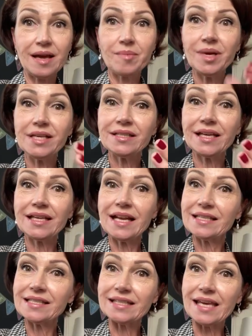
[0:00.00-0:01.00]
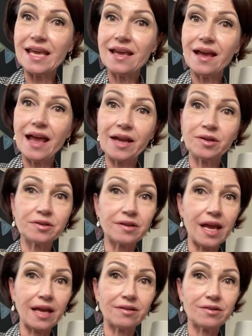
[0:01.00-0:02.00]
because it can see and
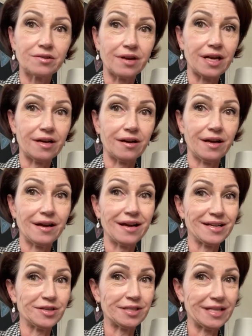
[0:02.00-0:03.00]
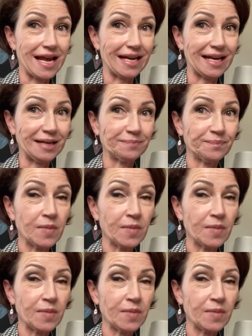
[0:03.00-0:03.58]
create greater understanding.